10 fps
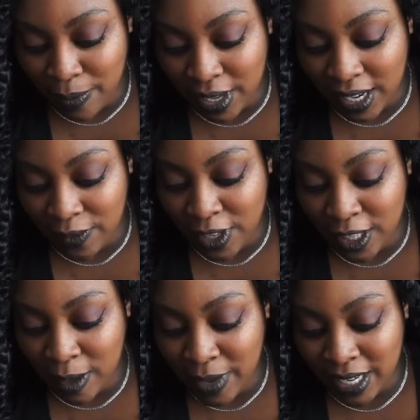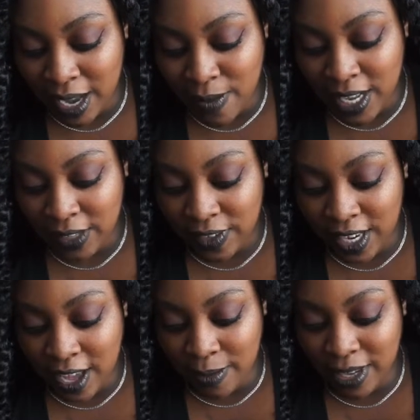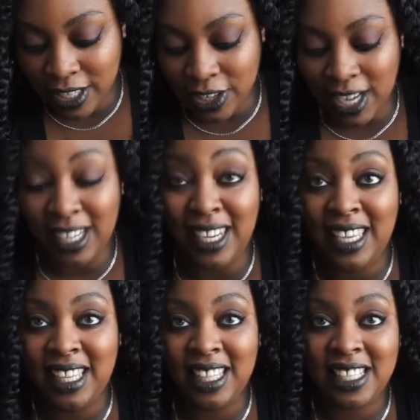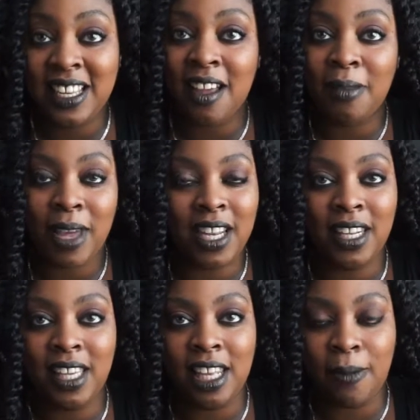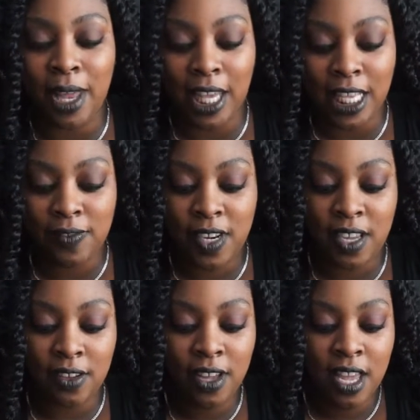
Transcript: but if you saw me in Dominique's video, I'm gonna try to link it this time. I didn't link it in my last video.